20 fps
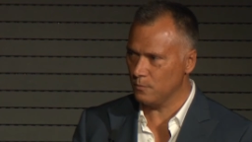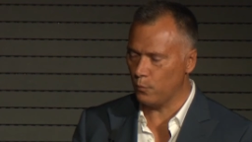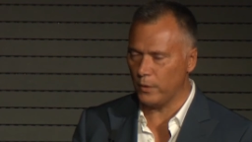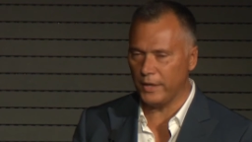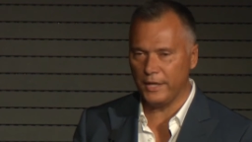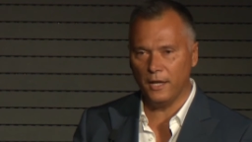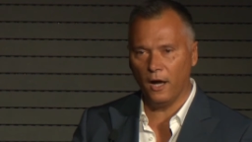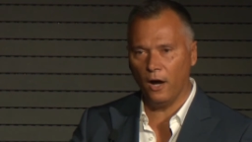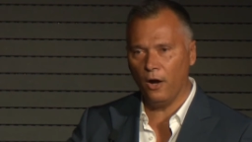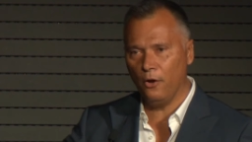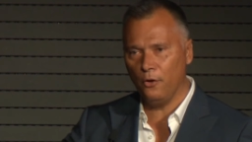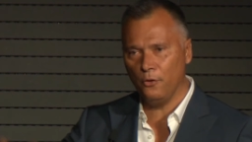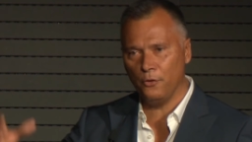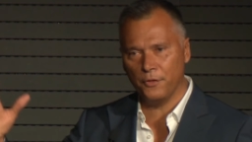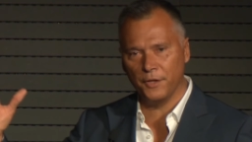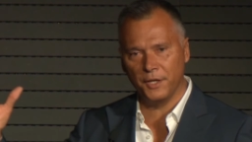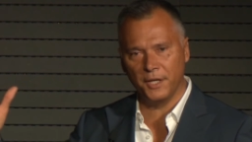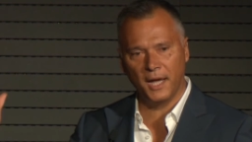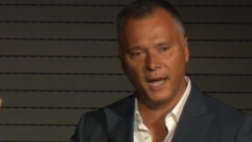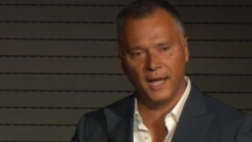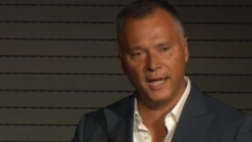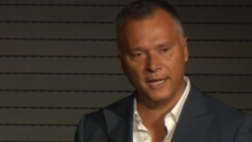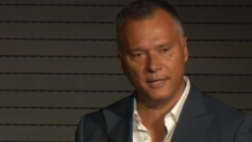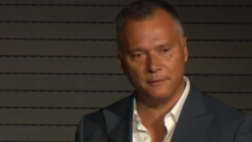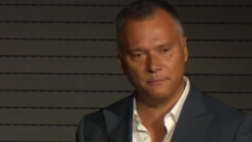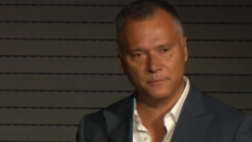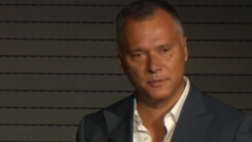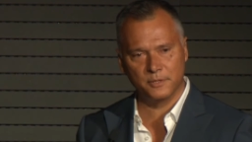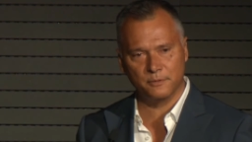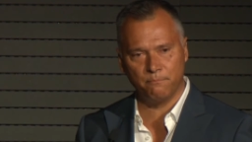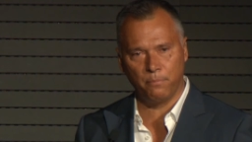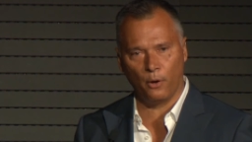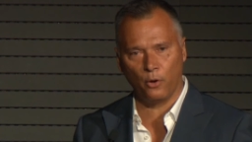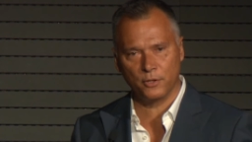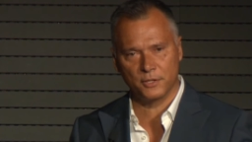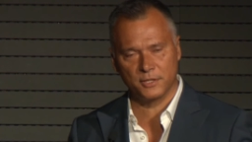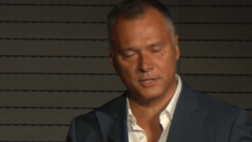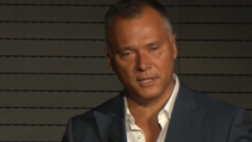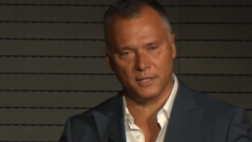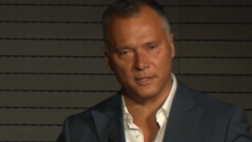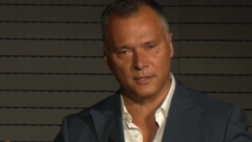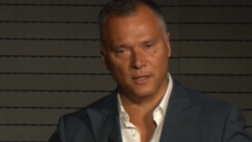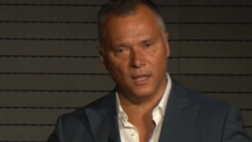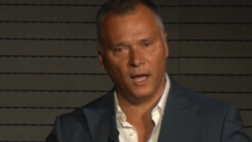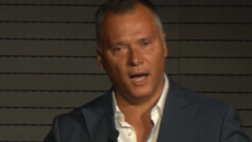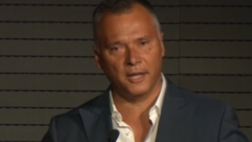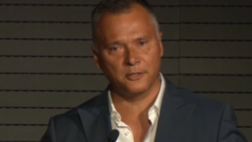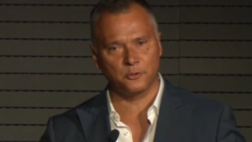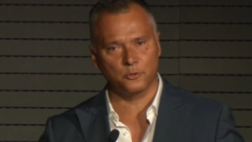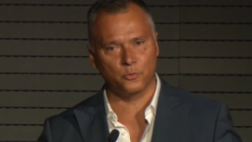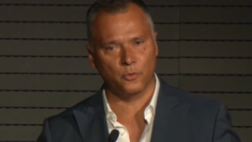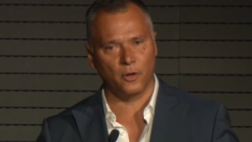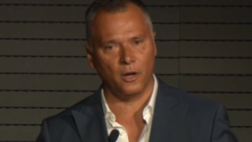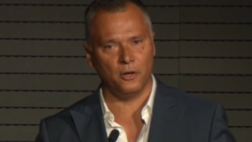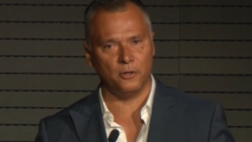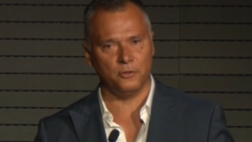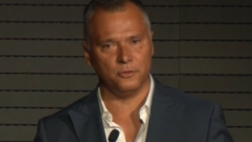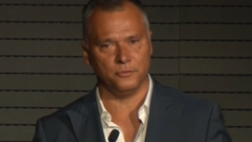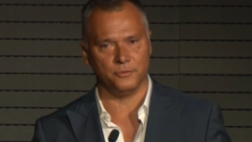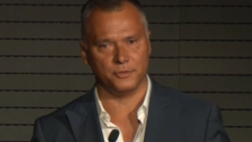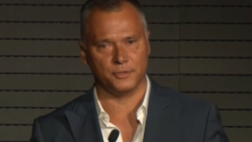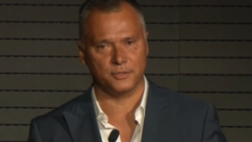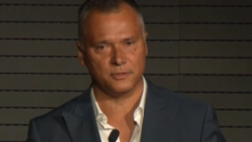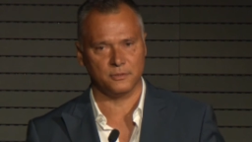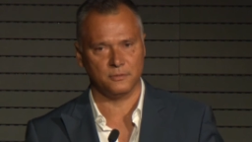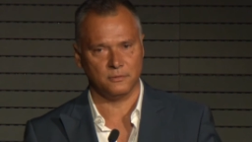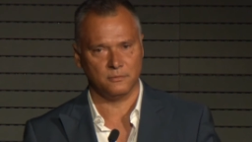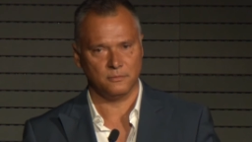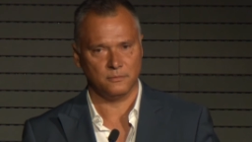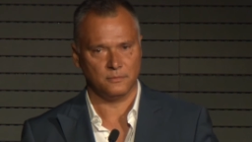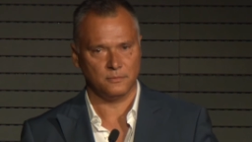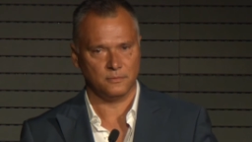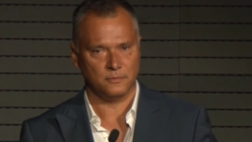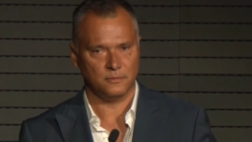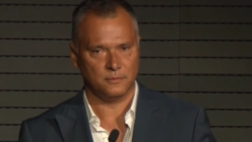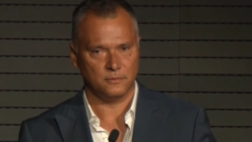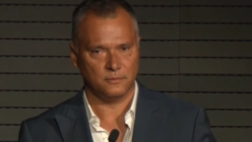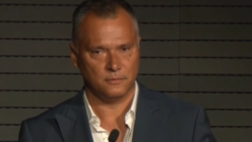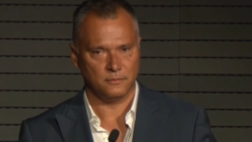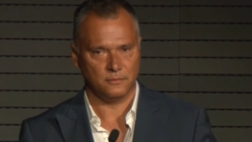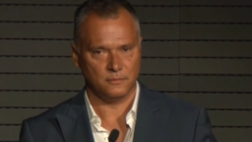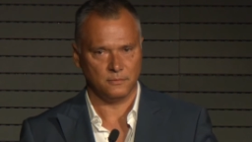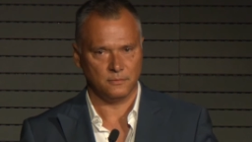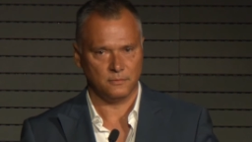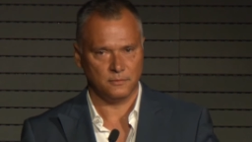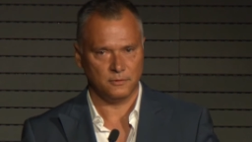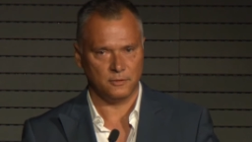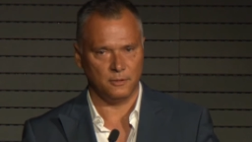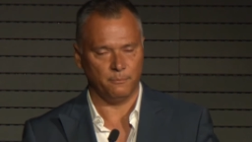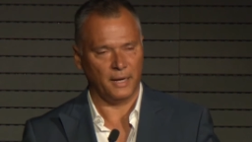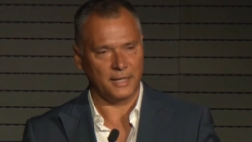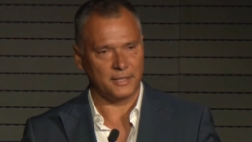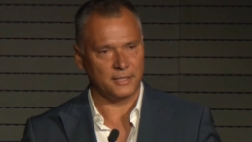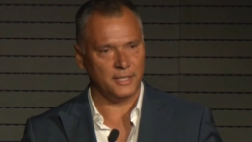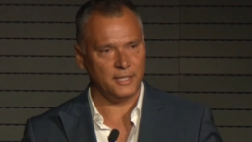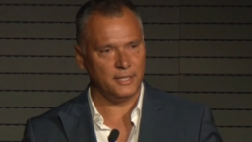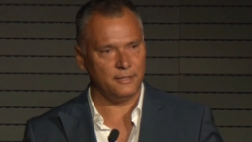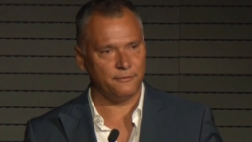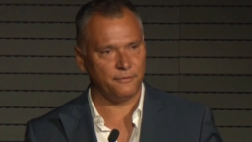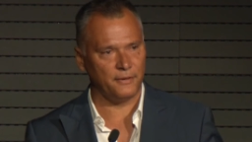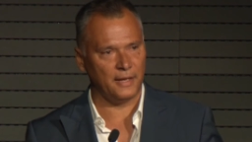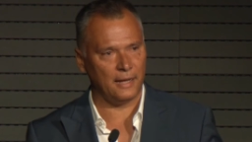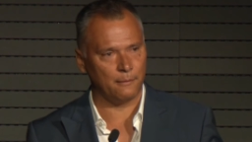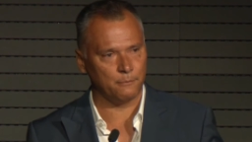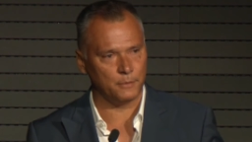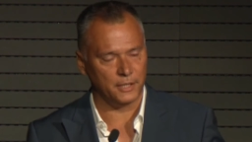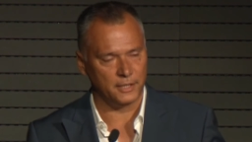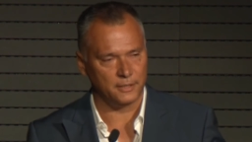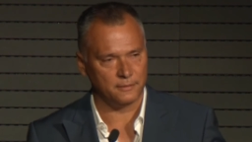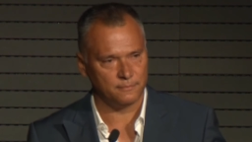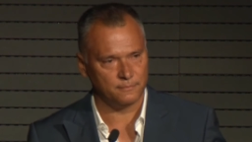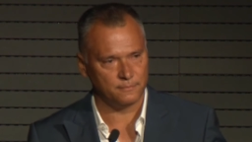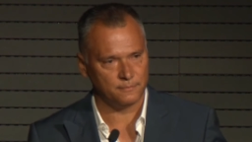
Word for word: We know the names boxing, Lionel Rose, the Mundine family,